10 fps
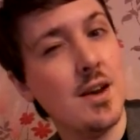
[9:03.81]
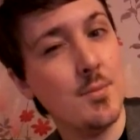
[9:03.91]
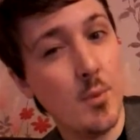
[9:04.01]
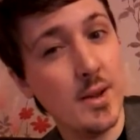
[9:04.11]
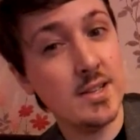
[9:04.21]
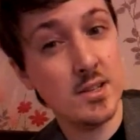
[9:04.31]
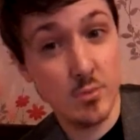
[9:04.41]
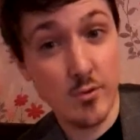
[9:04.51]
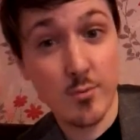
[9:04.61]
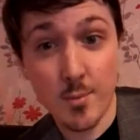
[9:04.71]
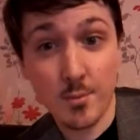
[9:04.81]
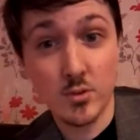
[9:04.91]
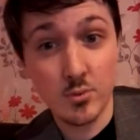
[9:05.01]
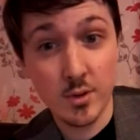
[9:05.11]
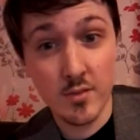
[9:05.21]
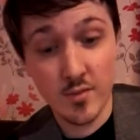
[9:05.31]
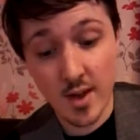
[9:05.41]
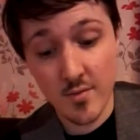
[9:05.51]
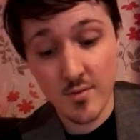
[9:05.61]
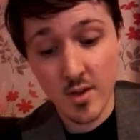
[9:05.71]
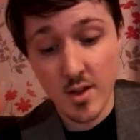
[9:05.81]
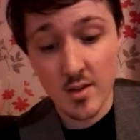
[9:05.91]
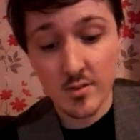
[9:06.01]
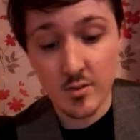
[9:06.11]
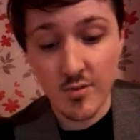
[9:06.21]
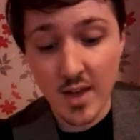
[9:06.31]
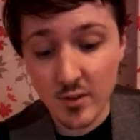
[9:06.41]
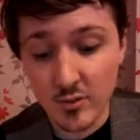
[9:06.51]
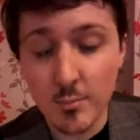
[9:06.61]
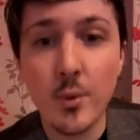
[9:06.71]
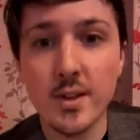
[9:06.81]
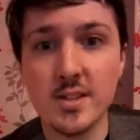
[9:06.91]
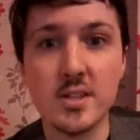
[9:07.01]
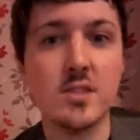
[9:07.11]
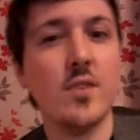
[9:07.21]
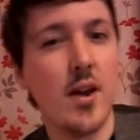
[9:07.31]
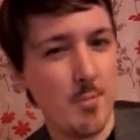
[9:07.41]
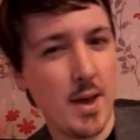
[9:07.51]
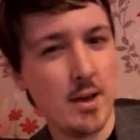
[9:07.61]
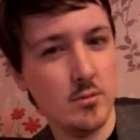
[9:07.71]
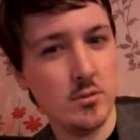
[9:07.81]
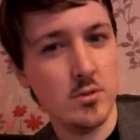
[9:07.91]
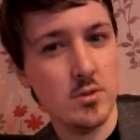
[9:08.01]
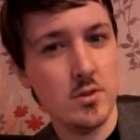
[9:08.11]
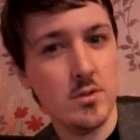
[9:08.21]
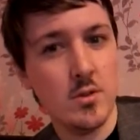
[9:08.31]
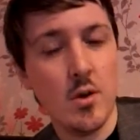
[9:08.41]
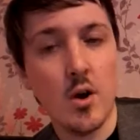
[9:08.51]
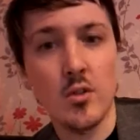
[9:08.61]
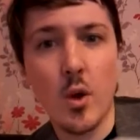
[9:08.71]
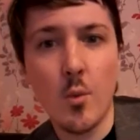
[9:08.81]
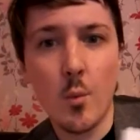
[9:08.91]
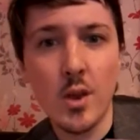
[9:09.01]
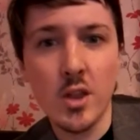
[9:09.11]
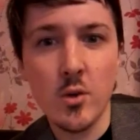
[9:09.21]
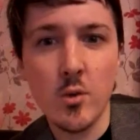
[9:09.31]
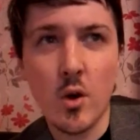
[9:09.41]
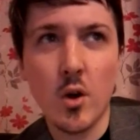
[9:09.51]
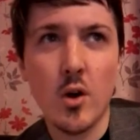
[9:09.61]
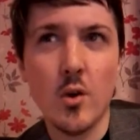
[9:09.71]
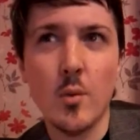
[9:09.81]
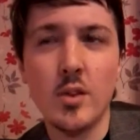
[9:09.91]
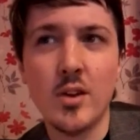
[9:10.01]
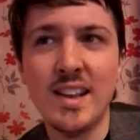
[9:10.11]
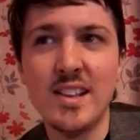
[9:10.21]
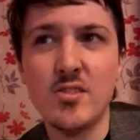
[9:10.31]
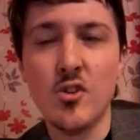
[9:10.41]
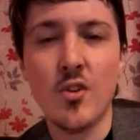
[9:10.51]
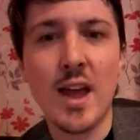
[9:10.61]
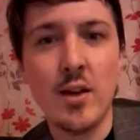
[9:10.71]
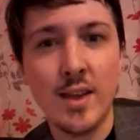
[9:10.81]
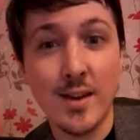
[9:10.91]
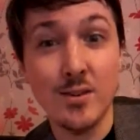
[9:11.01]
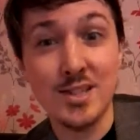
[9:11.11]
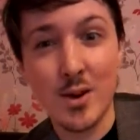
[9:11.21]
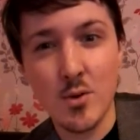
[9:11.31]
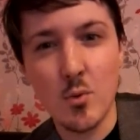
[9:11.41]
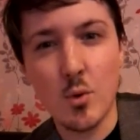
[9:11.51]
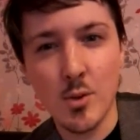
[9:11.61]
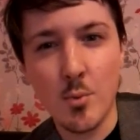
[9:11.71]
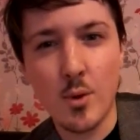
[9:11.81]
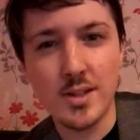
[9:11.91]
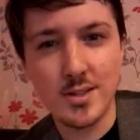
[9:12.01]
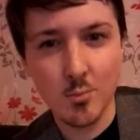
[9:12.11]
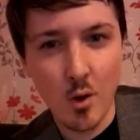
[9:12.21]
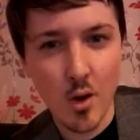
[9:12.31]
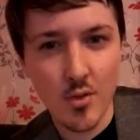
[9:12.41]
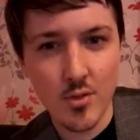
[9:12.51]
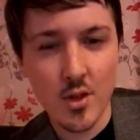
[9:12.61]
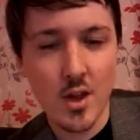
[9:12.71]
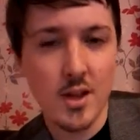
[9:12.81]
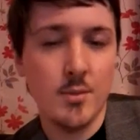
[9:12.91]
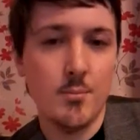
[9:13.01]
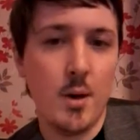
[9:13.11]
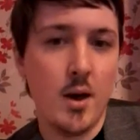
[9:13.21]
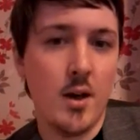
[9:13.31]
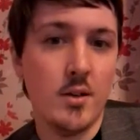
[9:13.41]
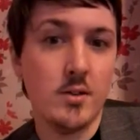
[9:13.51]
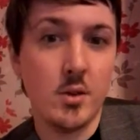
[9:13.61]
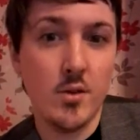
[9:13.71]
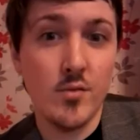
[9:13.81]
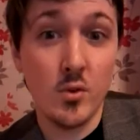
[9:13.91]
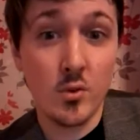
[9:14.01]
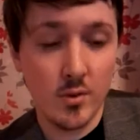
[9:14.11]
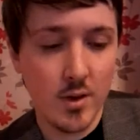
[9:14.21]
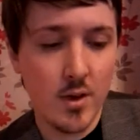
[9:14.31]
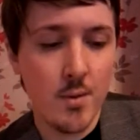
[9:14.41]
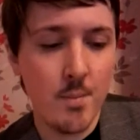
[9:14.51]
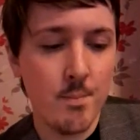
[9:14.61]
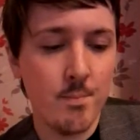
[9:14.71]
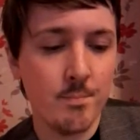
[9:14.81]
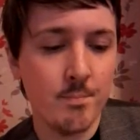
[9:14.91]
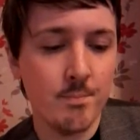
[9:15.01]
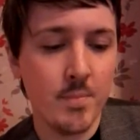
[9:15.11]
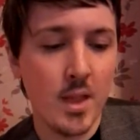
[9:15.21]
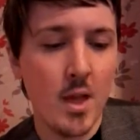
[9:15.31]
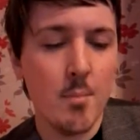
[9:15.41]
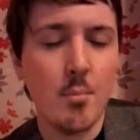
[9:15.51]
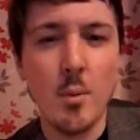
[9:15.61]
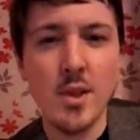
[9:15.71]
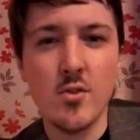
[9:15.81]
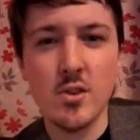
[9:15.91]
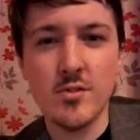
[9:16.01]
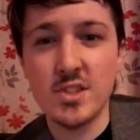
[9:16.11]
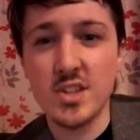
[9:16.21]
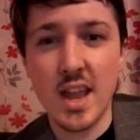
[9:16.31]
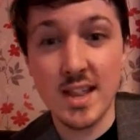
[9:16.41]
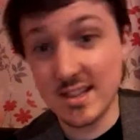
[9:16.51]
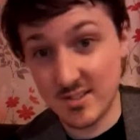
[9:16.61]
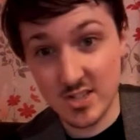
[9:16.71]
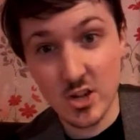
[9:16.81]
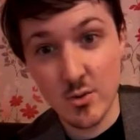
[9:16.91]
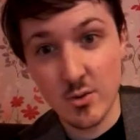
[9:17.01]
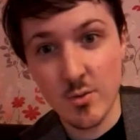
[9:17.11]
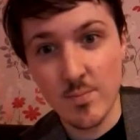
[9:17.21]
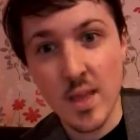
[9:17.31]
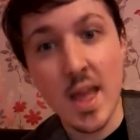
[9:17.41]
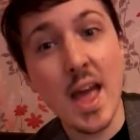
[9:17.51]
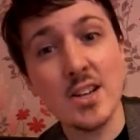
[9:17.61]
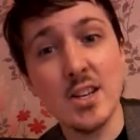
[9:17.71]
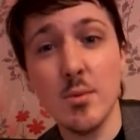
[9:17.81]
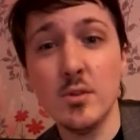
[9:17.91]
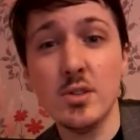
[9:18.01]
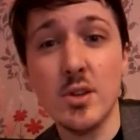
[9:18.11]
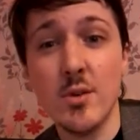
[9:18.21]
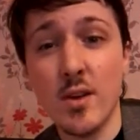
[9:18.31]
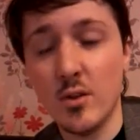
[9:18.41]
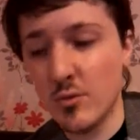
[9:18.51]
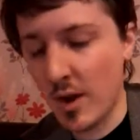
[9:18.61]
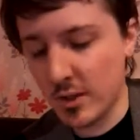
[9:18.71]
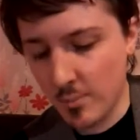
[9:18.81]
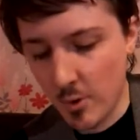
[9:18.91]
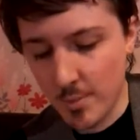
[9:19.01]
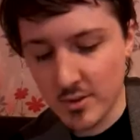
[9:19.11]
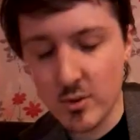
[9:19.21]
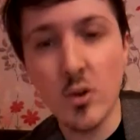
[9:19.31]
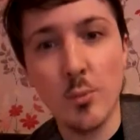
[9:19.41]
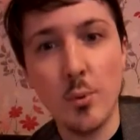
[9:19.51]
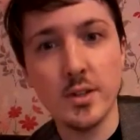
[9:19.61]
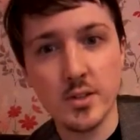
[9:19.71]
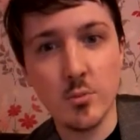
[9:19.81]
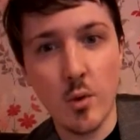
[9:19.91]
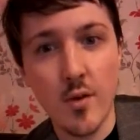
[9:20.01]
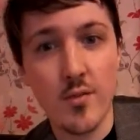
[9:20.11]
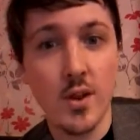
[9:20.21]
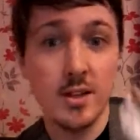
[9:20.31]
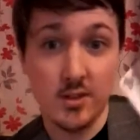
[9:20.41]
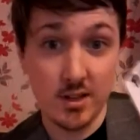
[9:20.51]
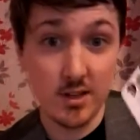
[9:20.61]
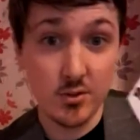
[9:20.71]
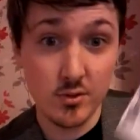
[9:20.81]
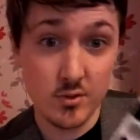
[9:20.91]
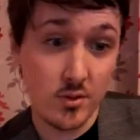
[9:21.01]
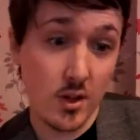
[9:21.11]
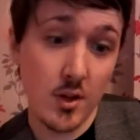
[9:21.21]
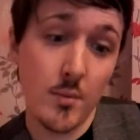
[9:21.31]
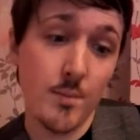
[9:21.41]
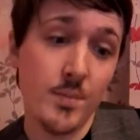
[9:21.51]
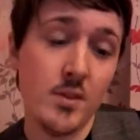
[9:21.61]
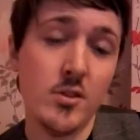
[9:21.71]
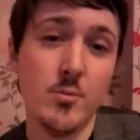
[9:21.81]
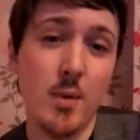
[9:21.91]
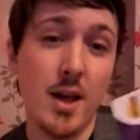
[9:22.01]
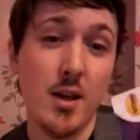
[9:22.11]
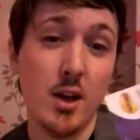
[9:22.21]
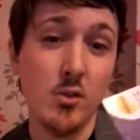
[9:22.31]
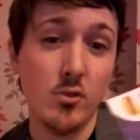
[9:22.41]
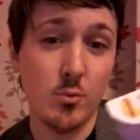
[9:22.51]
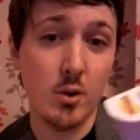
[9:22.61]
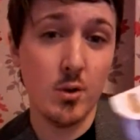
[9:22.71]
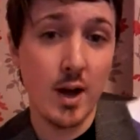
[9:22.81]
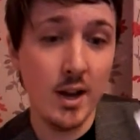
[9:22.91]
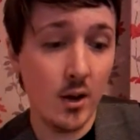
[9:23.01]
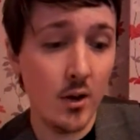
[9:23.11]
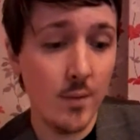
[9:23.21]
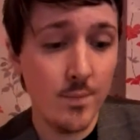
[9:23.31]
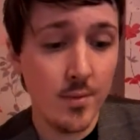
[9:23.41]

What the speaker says: points is worth £1.25. So 1,000 points is £5. Although when you sign into your account, it will tell you what your points are worth. But so if you but when you're on your receipt, it doesn't tell you. It actually will tell you. Right on the bottom, it tells you your points are worth. So that's good. This is I use this one quite a lot.